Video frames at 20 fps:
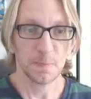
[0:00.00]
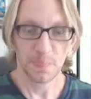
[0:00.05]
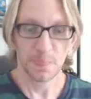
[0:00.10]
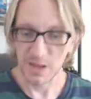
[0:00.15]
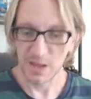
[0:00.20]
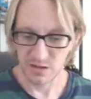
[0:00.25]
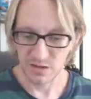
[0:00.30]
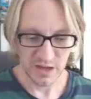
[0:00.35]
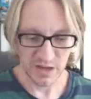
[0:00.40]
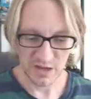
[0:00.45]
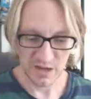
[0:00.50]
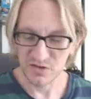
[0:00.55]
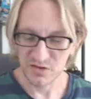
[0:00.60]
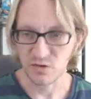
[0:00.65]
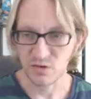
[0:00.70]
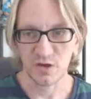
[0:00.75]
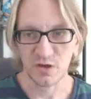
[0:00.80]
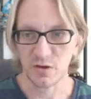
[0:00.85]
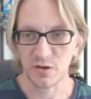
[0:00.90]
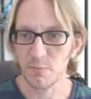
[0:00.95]
And like I said,
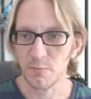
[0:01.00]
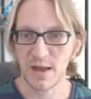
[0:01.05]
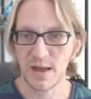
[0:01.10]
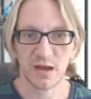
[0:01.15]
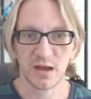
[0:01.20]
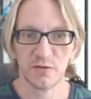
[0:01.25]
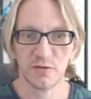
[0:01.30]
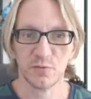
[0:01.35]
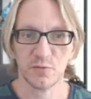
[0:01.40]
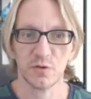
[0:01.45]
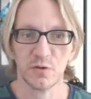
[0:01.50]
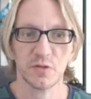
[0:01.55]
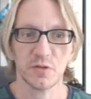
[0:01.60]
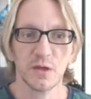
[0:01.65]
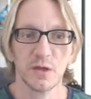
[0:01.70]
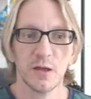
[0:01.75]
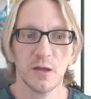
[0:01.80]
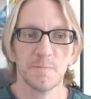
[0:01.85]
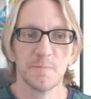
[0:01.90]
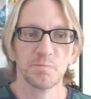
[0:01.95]
you can go back and forth.
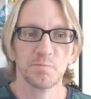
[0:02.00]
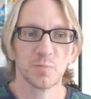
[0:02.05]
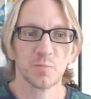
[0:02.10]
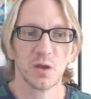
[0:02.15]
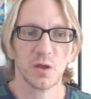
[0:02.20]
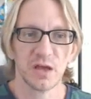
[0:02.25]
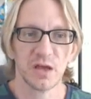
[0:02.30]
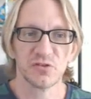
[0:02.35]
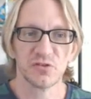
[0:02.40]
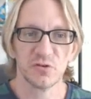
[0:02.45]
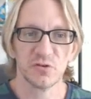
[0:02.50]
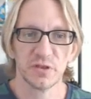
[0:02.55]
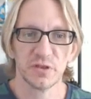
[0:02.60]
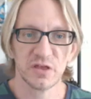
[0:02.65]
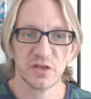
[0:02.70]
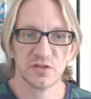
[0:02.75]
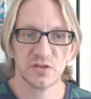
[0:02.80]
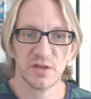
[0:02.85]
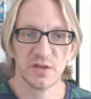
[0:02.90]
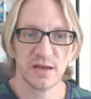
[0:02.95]
Okay, so in
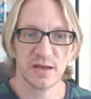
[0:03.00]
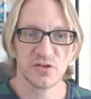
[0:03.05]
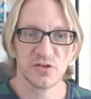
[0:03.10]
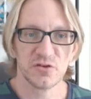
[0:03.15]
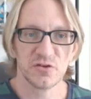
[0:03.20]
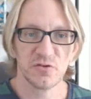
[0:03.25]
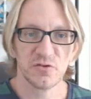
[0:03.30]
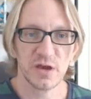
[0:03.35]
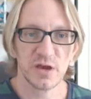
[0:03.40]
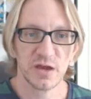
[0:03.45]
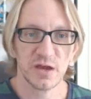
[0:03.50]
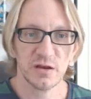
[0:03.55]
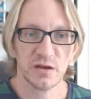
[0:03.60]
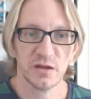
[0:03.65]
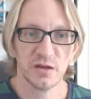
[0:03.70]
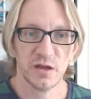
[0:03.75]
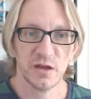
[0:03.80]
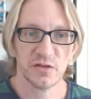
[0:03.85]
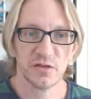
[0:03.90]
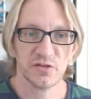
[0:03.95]
this next screen,
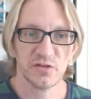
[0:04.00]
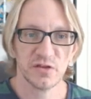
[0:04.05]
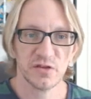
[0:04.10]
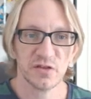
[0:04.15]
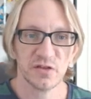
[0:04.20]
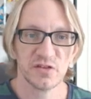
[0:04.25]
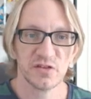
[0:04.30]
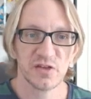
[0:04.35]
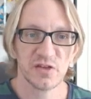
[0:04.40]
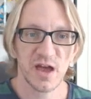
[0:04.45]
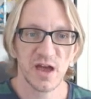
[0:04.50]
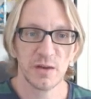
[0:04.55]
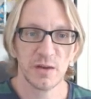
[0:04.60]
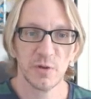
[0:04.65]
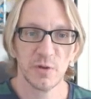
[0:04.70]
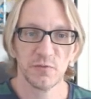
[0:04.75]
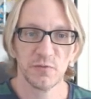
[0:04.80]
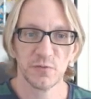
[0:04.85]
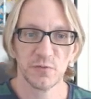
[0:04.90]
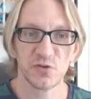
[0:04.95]
it's the
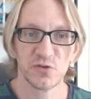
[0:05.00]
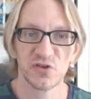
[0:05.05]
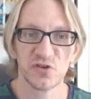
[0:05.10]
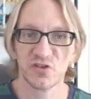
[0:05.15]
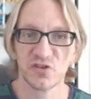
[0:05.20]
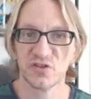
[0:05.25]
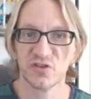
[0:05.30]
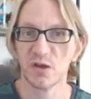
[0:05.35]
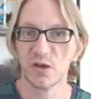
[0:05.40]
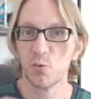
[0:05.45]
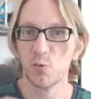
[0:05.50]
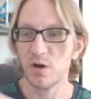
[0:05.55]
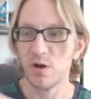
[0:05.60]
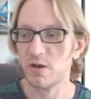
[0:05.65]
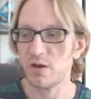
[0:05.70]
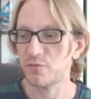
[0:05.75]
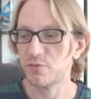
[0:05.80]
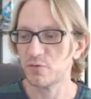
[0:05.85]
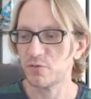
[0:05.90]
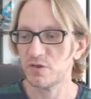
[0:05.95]
assignment for stick
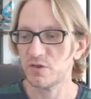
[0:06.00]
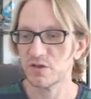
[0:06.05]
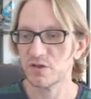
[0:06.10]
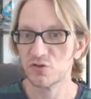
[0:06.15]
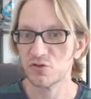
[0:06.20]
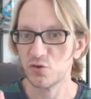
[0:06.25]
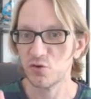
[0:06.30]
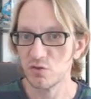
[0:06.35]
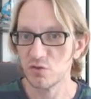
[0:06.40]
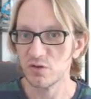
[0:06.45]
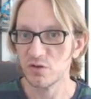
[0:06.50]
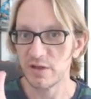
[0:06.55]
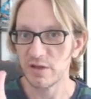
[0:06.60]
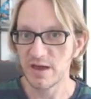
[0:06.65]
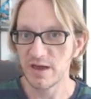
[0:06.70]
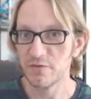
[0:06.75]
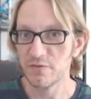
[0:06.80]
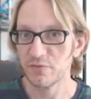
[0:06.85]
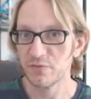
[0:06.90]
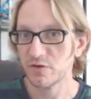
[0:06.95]
1, for this to the
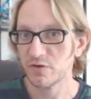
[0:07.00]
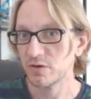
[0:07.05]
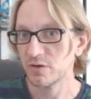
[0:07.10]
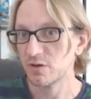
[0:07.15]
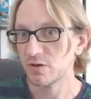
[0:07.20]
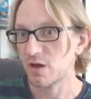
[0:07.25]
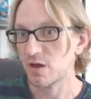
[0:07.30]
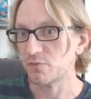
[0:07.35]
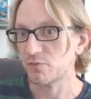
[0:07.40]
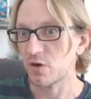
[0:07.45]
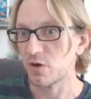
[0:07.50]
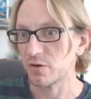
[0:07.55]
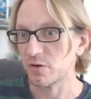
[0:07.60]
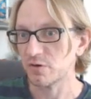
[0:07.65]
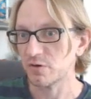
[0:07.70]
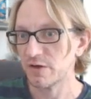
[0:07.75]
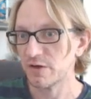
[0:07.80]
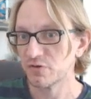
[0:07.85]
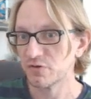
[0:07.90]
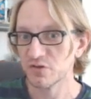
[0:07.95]
left of on your
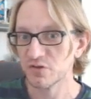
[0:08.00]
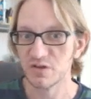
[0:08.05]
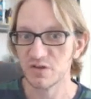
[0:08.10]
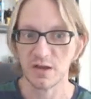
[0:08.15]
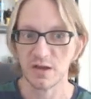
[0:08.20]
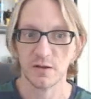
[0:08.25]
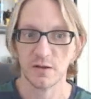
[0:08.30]
left stick.